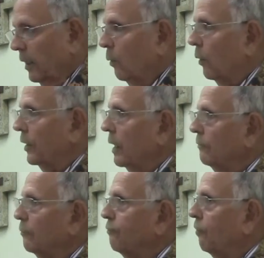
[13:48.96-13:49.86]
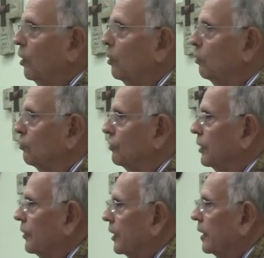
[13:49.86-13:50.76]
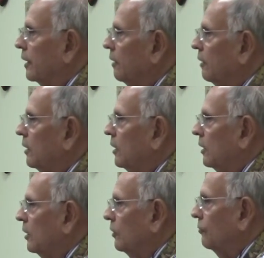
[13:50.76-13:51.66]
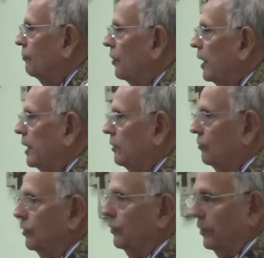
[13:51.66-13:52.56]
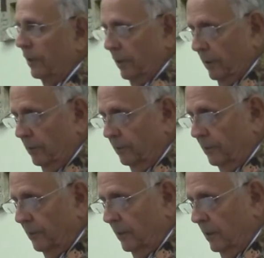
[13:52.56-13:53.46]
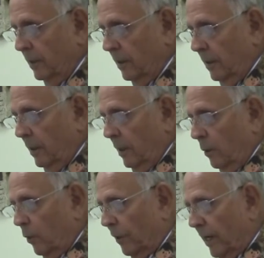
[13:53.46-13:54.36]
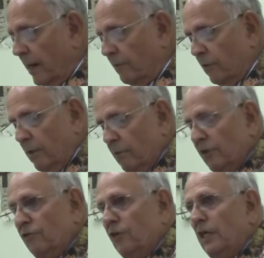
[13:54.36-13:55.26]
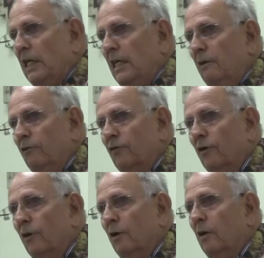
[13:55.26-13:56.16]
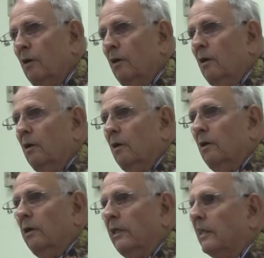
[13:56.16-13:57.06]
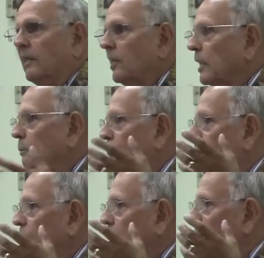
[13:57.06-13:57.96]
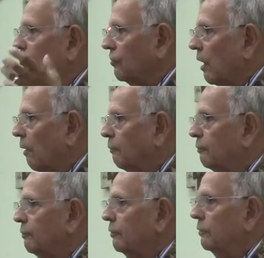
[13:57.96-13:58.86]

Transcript: Whatever flows in there stays in there. Whatever it receives, it keeps for himself.